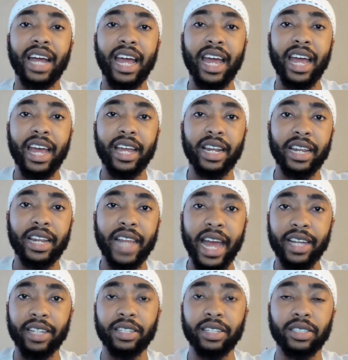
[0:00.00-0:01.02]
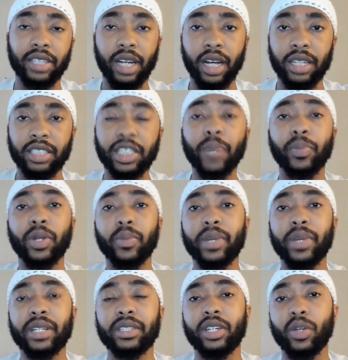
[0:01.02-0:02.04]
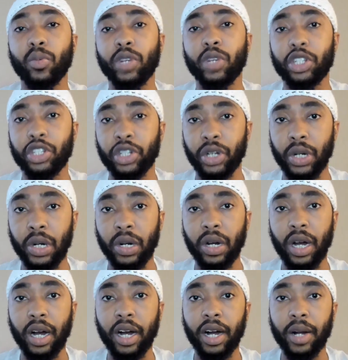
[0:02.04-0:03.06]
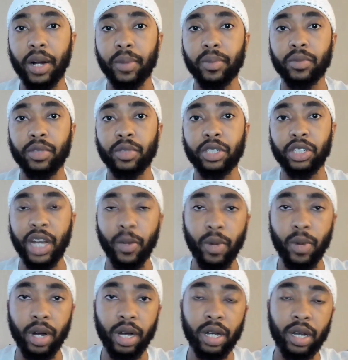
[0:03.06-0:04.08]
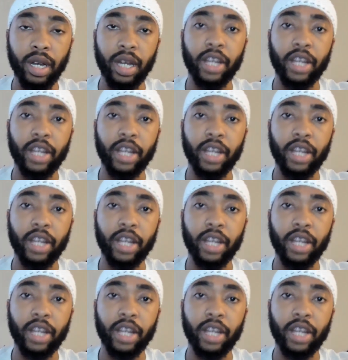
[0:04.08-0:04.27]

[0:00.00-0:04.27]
and that is supplemented with your shewa,